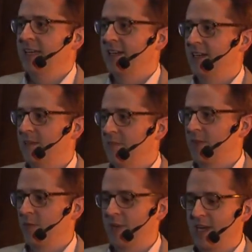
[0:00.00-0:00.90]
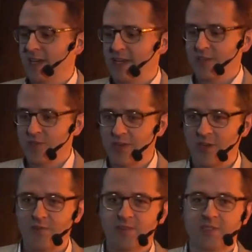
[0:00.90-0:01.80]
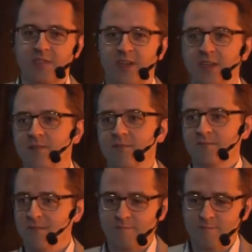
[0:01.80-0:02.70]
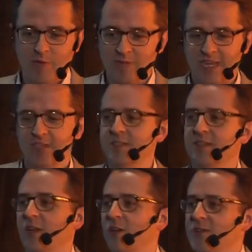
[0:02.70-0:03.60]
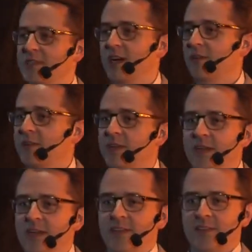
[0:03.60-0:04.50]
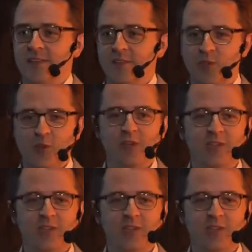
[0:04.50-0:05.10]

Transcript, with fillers: um, where editorial offices are cut, publications are closed down, there are fewer